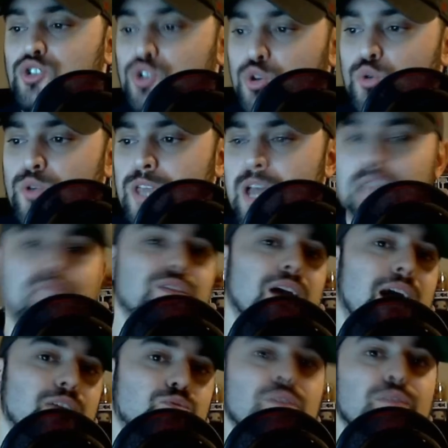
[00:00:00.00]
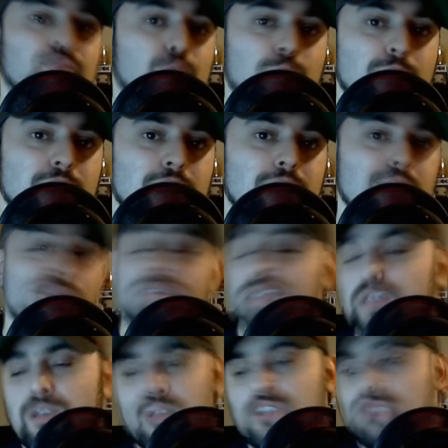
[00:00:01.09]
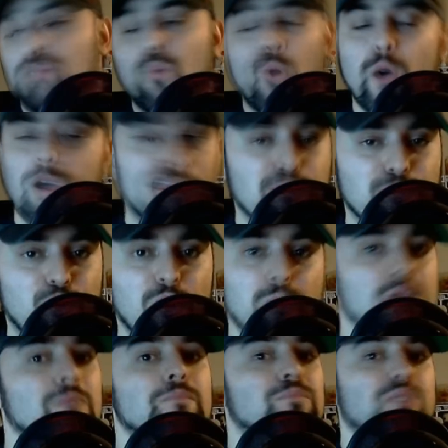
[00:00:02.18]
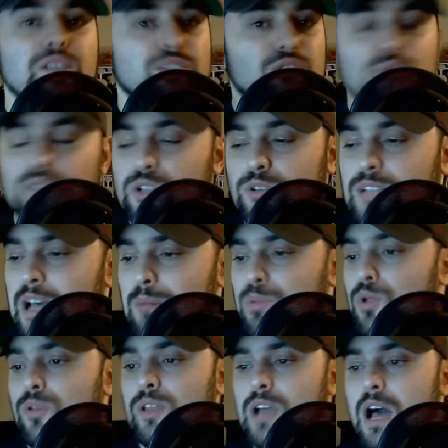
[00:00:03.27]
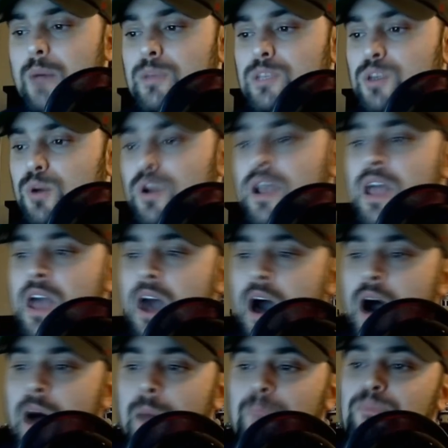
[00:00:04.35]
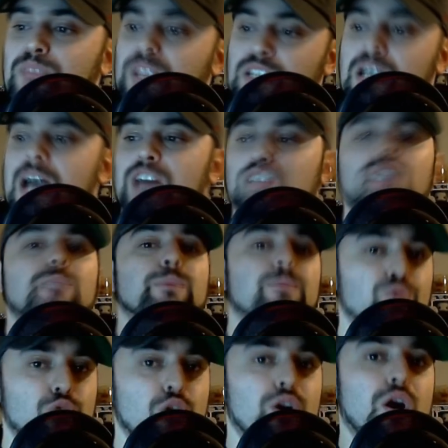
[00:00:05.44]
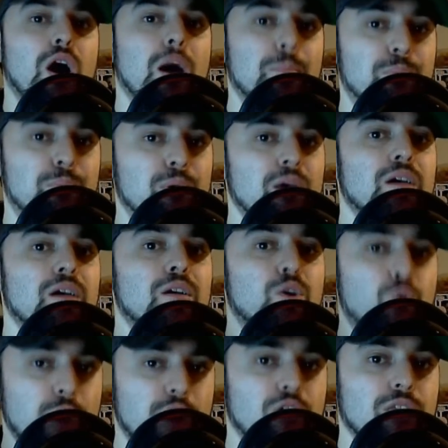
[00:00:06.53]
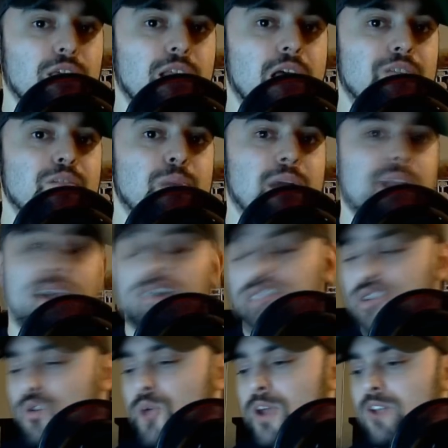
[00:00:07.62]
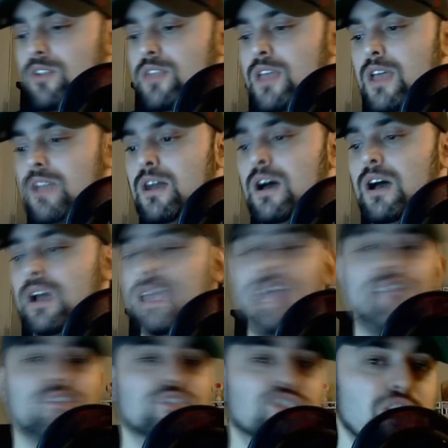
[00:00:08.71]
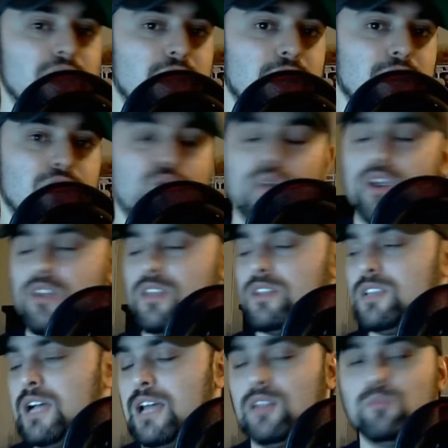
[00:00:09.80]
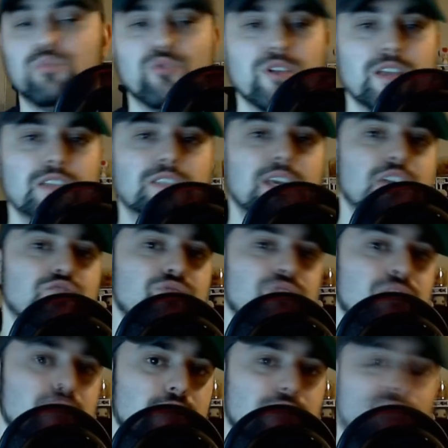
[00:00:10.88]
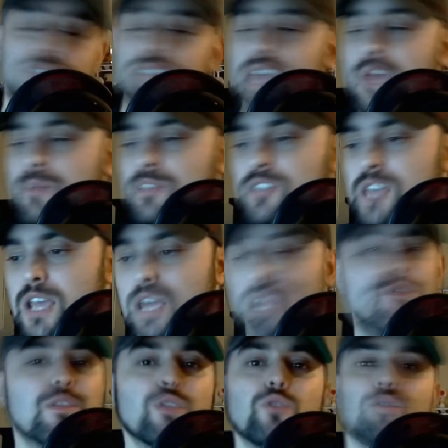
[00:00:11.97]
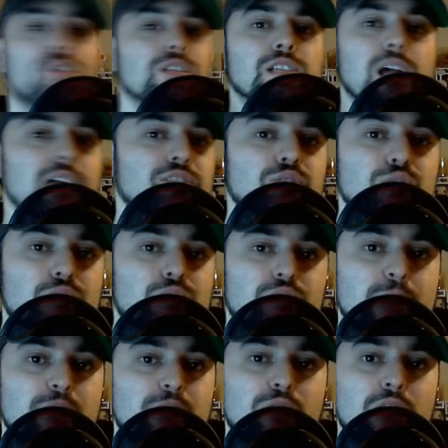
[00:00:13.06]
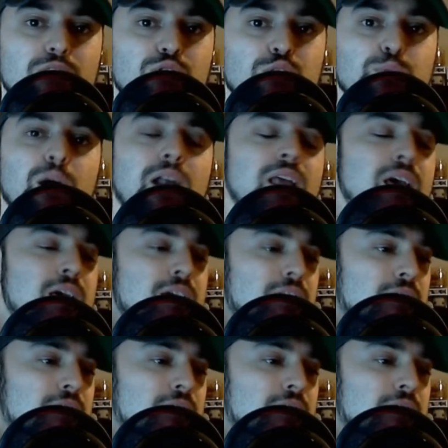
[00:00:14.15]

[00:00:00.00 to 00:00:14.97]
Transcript: who yet. If you guys want to fill me in and spoil it for me, please do so down below in the comments. But um, these guys are going to be brought up quicker than everybody else, quicker than uh, Kevin Steen, quicker than Tyler Breeze, Adrian Neville, Sami Zayn, even though all these guys deserve a main roster spot. You,